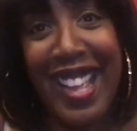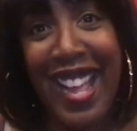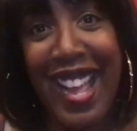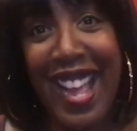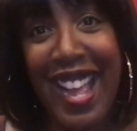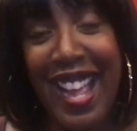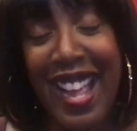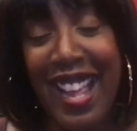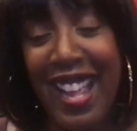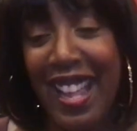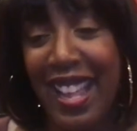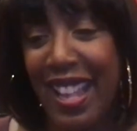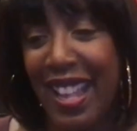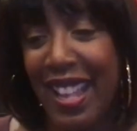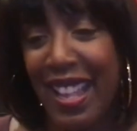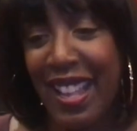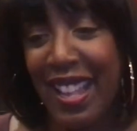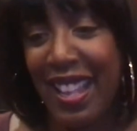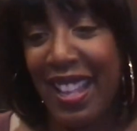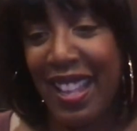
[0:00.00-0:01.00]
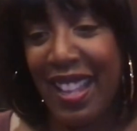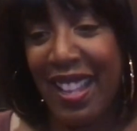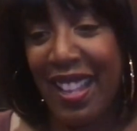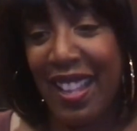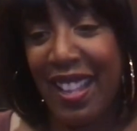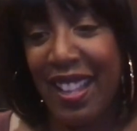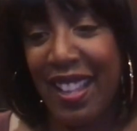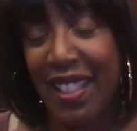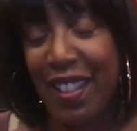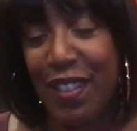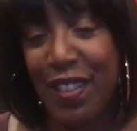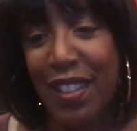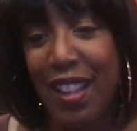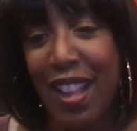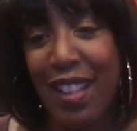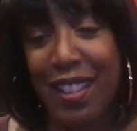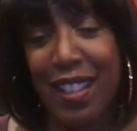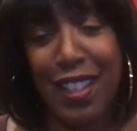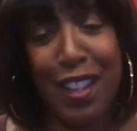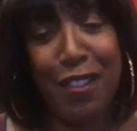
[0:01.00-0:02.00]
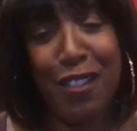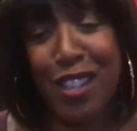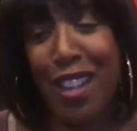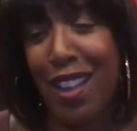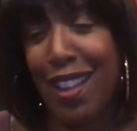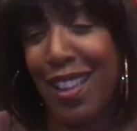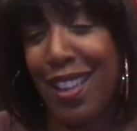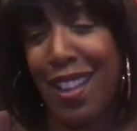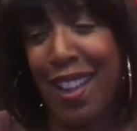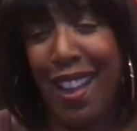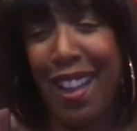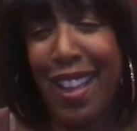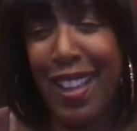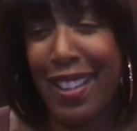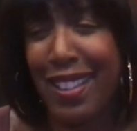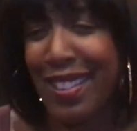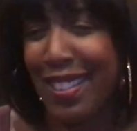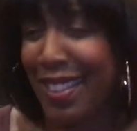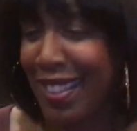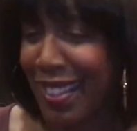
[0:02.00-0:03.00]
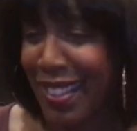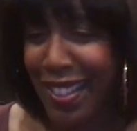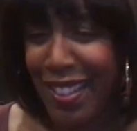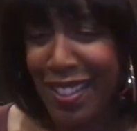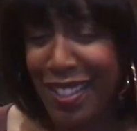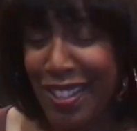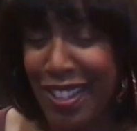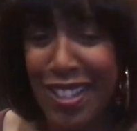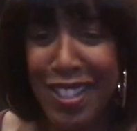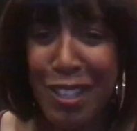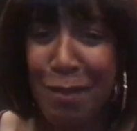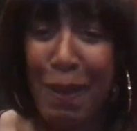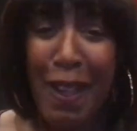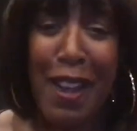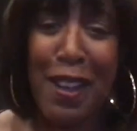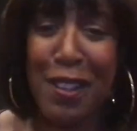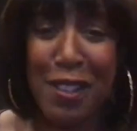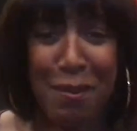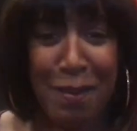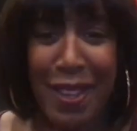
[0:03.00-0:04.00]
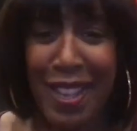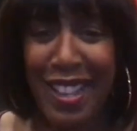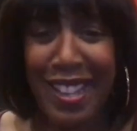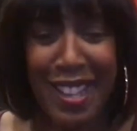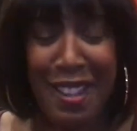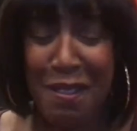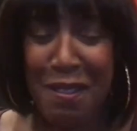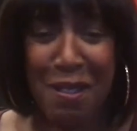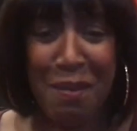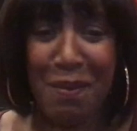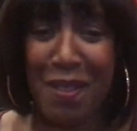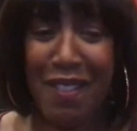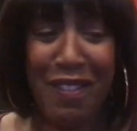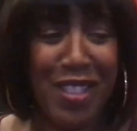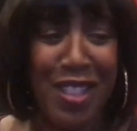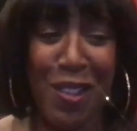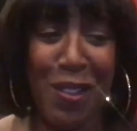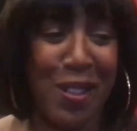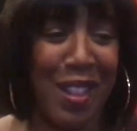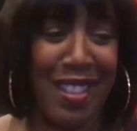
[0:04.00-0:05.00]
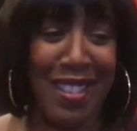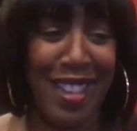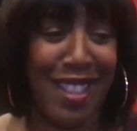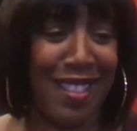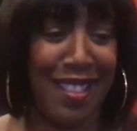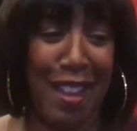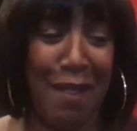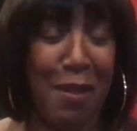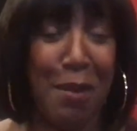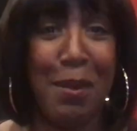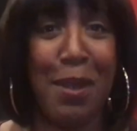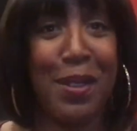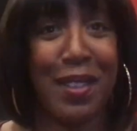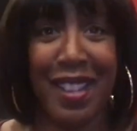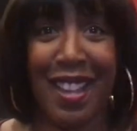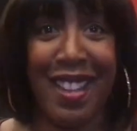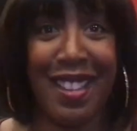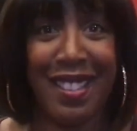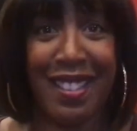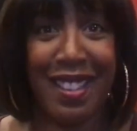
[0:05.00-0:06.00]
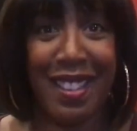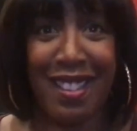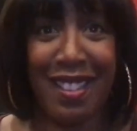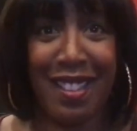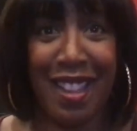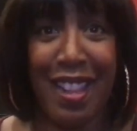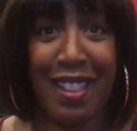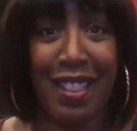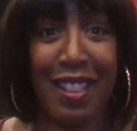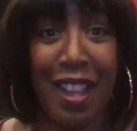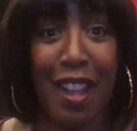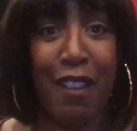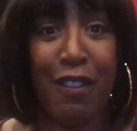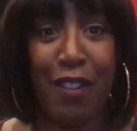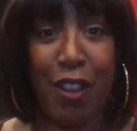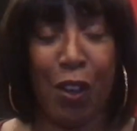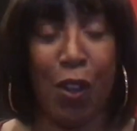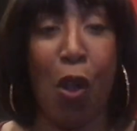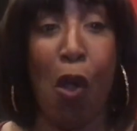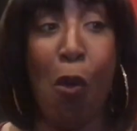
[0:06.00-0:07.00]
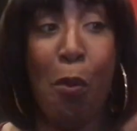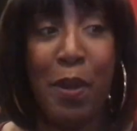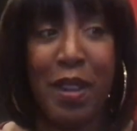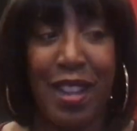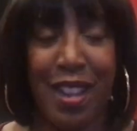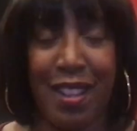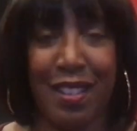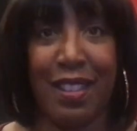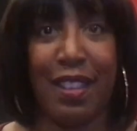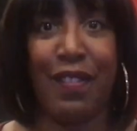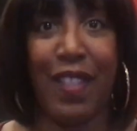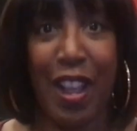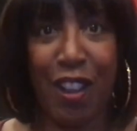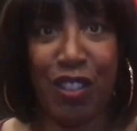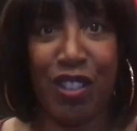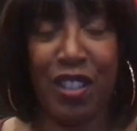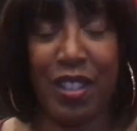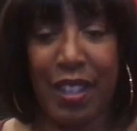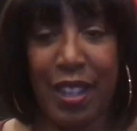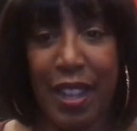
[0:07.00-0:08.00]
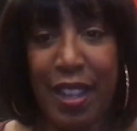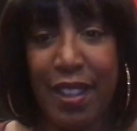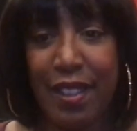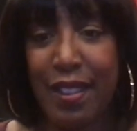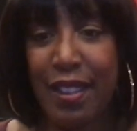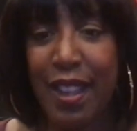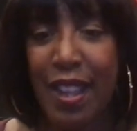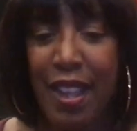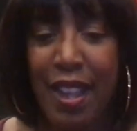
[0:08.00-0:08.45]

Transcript: I there's lots. I love Chaka Khan she inspires me. I, even though that's not the type of music I, I love her openness of how she sings.